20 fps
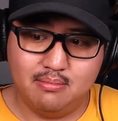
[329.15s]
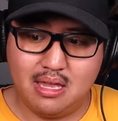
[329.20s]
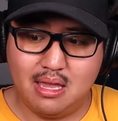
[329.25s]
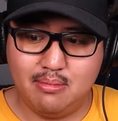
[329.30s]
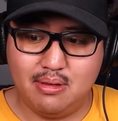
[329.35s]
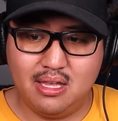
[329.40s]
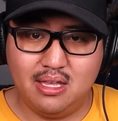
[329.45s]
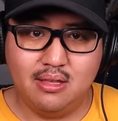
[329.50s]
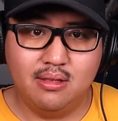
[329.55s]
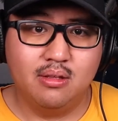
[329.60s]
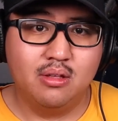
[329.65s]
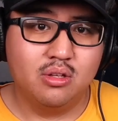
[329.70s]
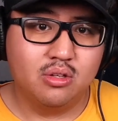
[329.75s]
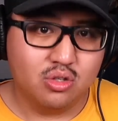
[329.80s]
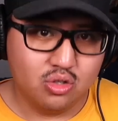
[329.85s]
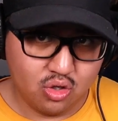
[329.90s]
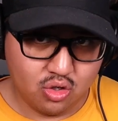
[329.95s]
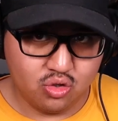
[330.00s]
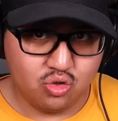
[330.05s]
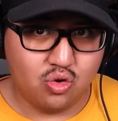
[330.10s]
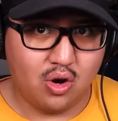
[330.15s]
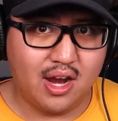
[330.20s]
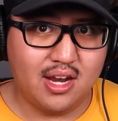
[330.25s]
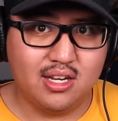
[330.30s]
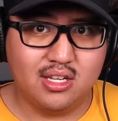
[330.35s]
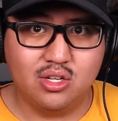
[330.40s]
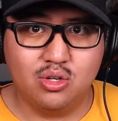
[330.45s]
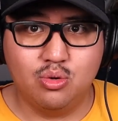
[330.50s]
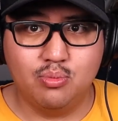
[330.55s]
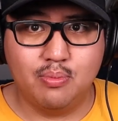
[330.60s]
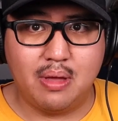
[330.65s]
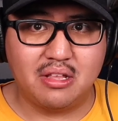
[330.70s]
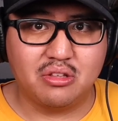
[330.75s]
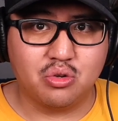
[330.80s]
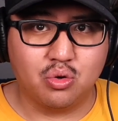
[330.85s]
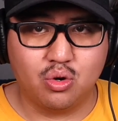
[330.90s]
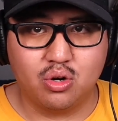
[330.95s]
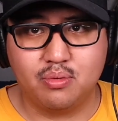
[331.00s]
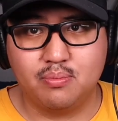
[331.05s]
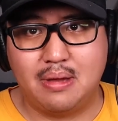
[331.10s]
Maybe trying to
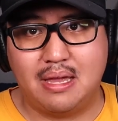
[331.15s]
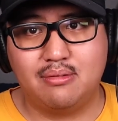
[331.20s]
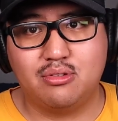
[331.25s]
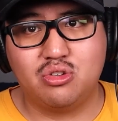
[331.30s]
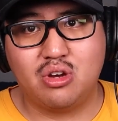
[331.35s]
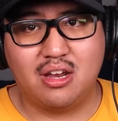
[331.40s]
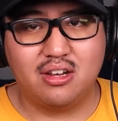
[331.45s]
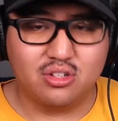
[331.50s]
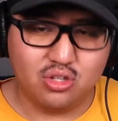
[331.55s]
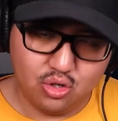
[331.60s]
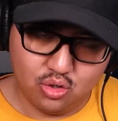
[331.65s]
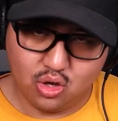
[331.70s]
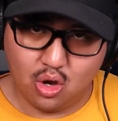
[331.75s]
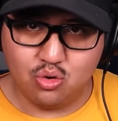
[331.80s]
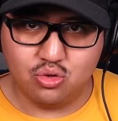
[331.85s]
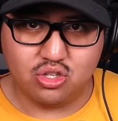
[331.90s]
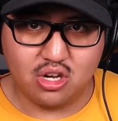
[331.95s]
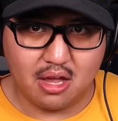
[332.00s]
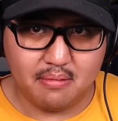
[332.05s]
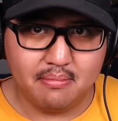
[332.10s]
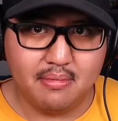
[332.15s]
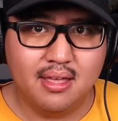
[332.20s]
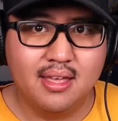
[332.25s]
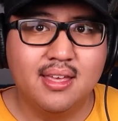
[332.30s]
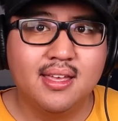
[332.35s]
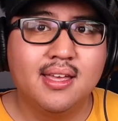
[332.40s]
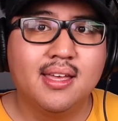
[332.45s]
mentor, maybe trying to coach up